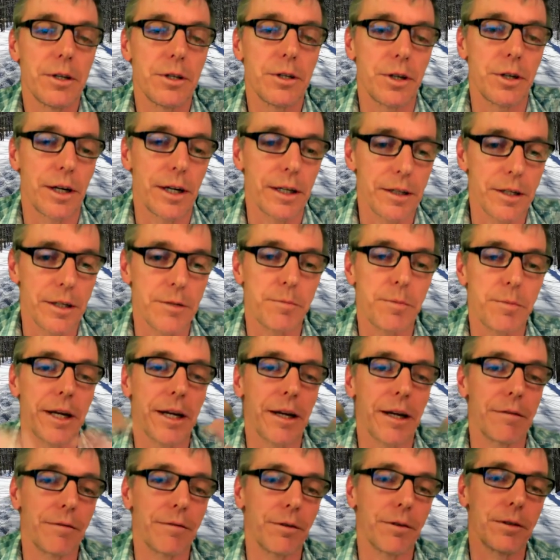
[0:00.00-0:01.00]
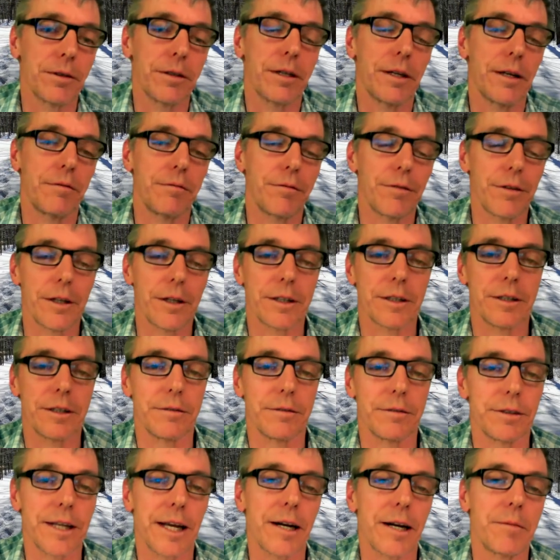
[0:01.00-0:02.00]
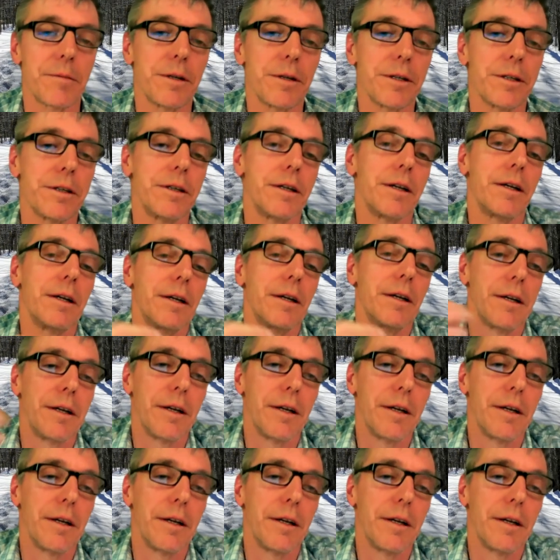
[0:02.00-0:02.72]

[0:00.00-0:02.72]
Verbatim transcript: so you get this big influ influx of sediment